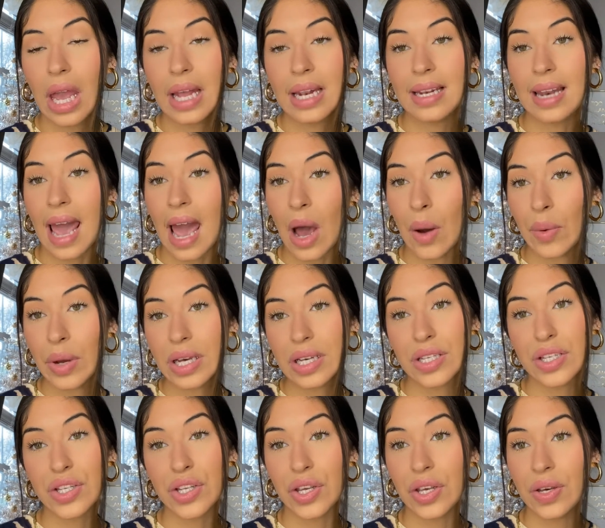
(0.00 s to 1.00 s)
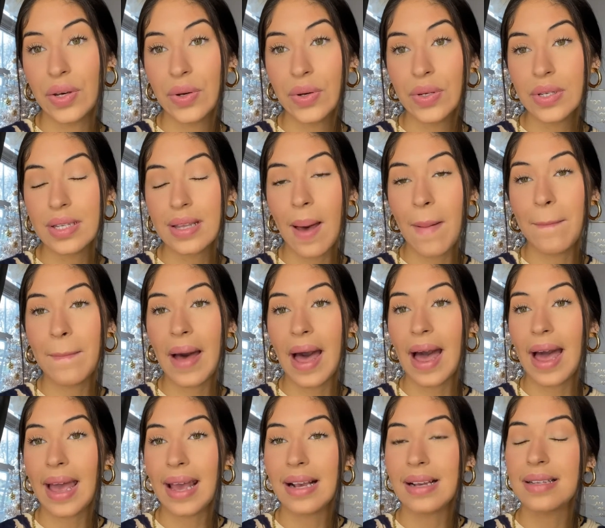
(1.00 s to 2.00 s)
Now, excuse
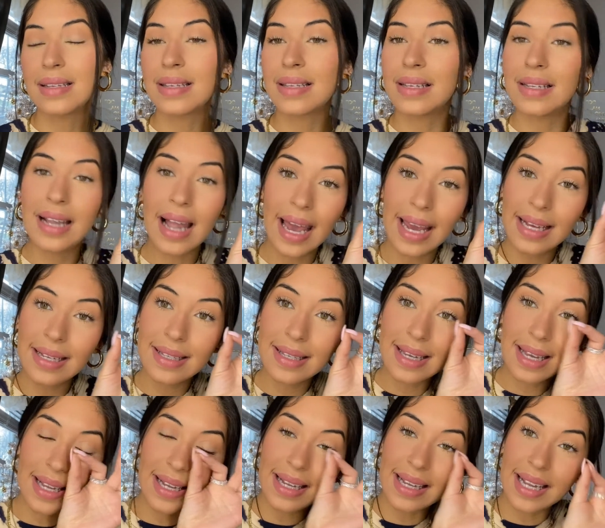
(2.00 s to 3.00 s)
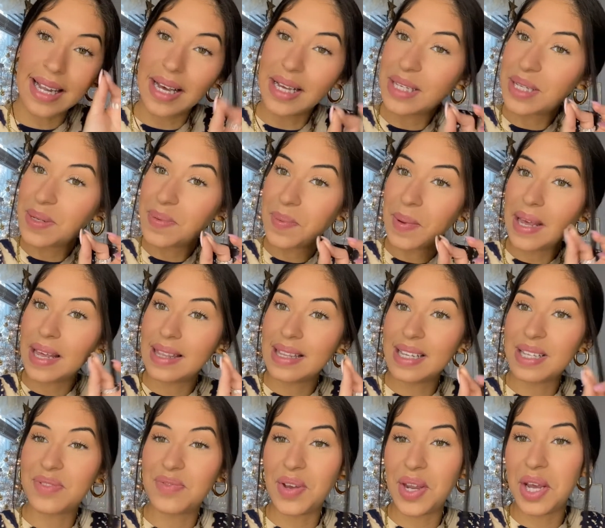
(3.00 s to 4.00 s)
my slight lisp in
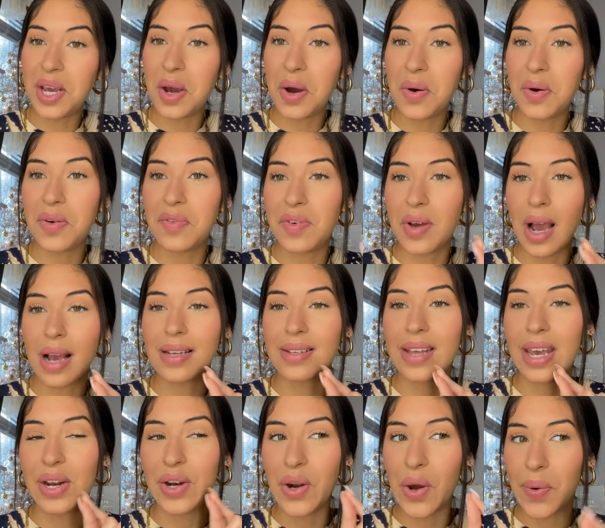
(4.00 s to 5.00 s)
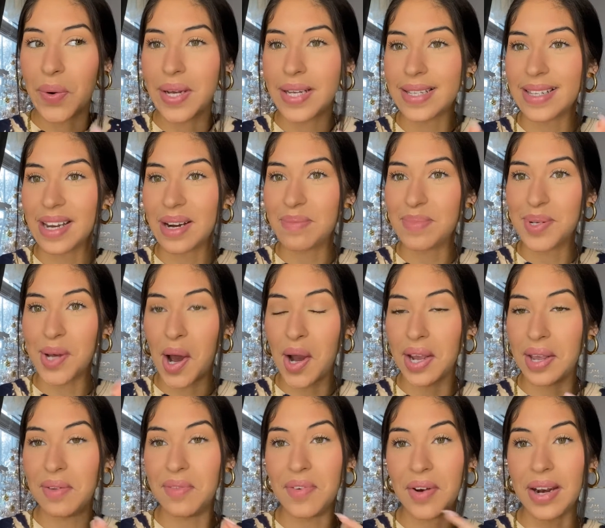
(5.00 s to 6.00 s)
this video. If you guys like notice that I'm
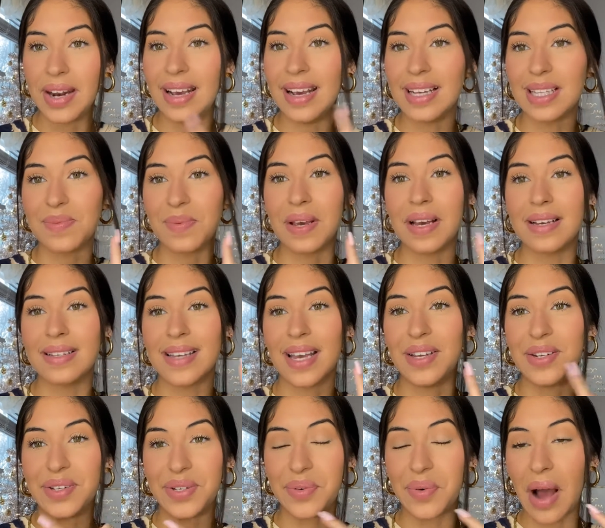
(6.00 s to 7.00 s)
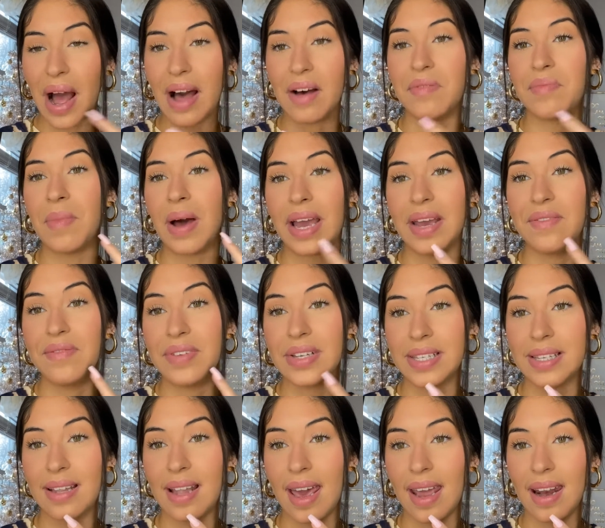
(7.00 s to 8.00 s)
talking funny, it's because I do have my
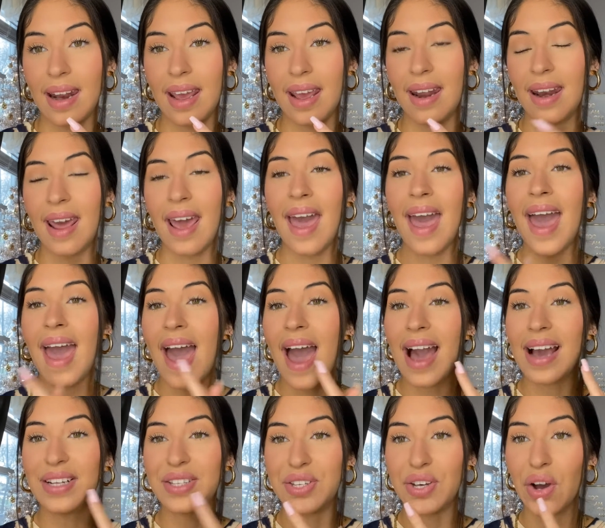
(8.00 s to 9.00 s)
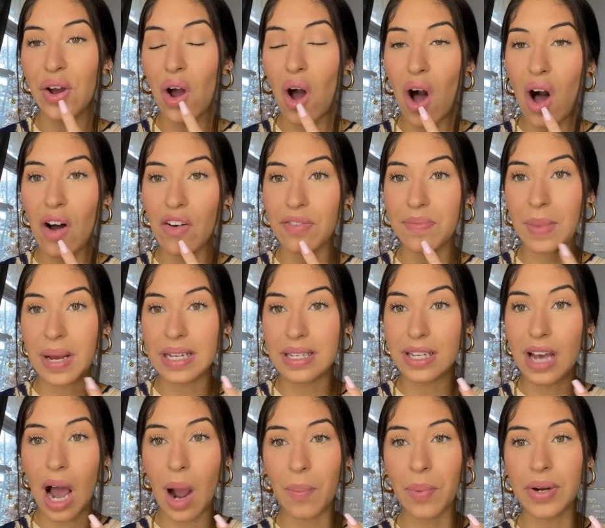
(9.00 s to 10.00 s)
Invisalign in. I took off my
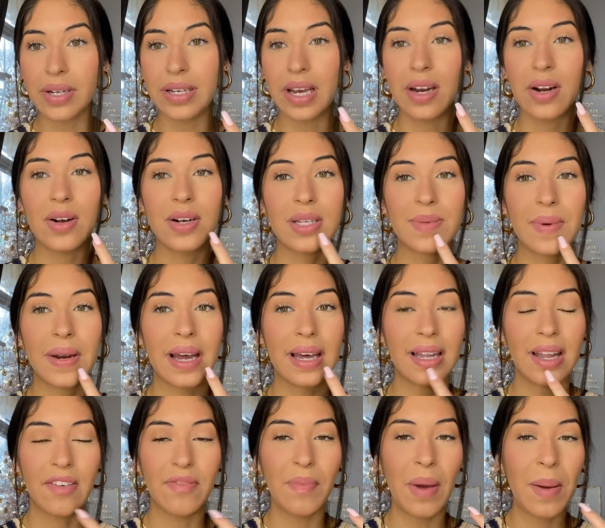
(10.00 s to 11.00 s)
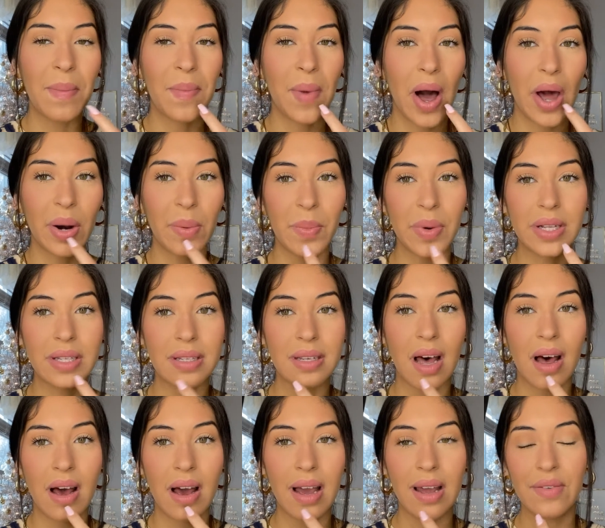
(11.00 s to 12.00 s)
top retainers, but I left my bottom ones
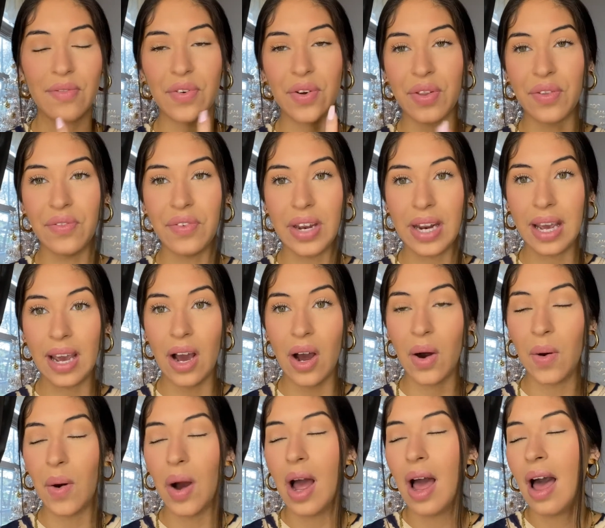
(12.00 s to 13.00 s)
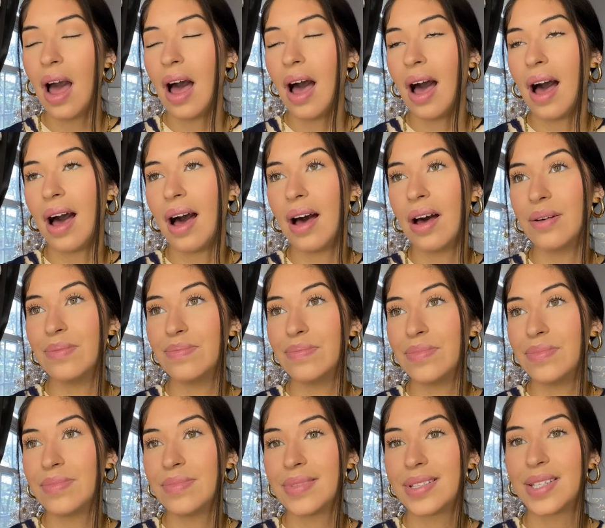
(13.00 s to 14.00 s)
on for the video.
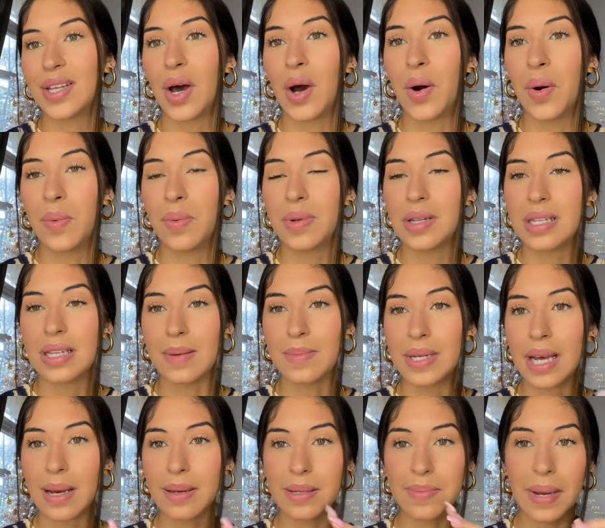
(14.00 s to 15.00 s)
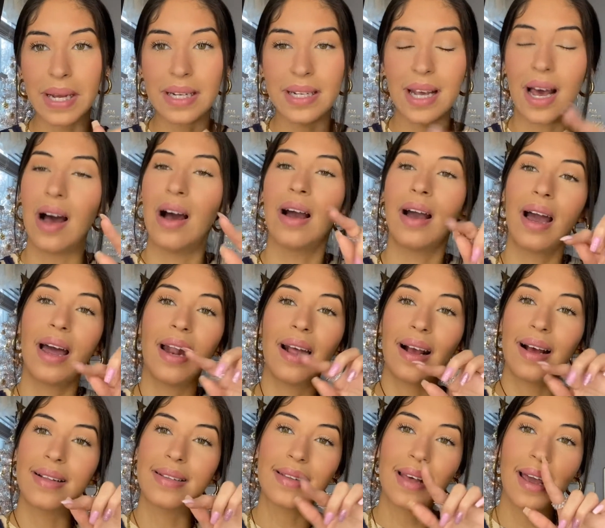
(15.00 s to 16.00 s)
So sometimes my tongue kind of
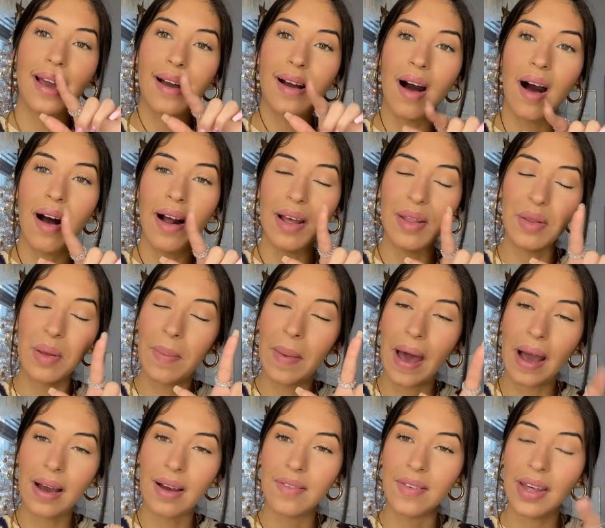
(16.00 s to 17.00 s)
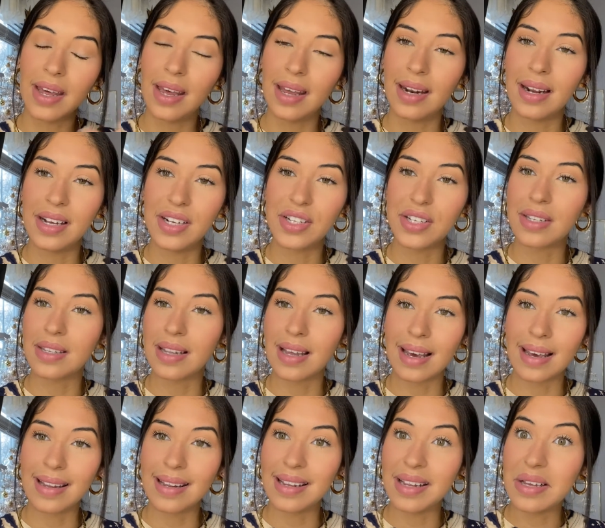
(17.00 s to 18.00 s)
gets like caught in the back of it and I just
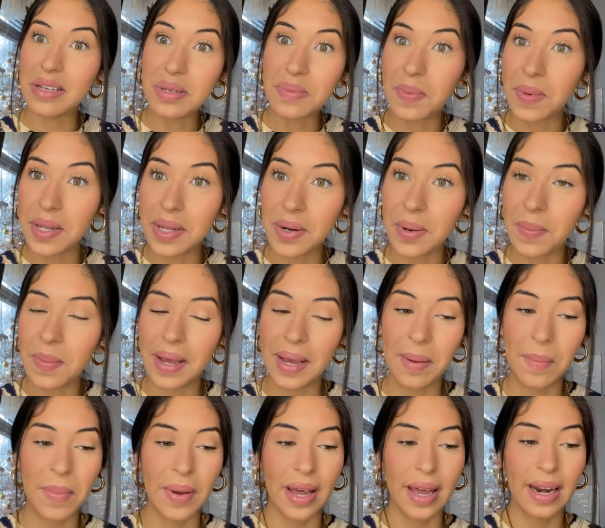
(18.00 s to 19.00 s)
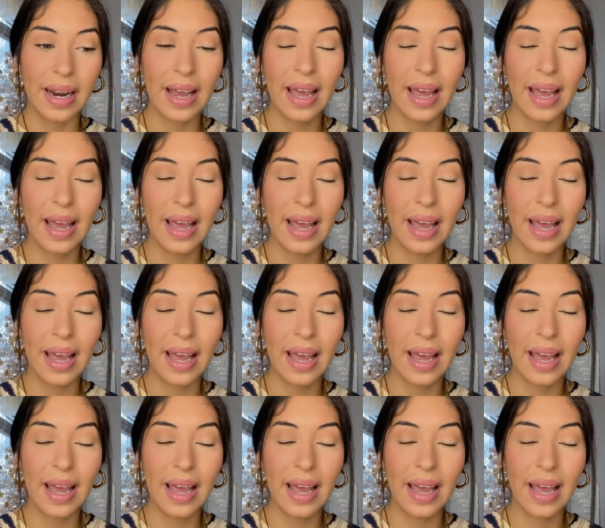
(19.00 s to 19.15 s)
like lisp a little bit, but